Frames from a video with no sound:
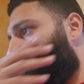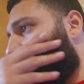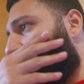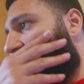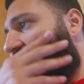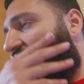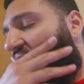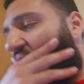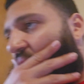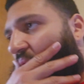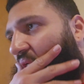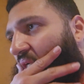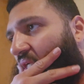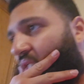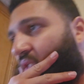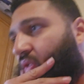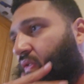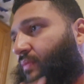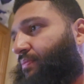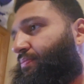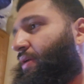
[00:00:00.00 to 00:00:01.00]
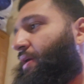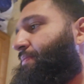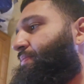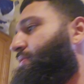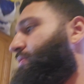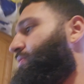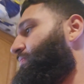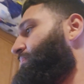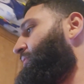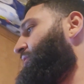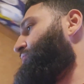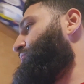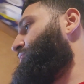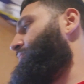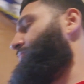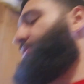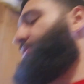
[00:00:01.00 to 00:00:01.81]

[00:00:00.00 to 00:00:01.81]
We're going to do peppers, mushrooms,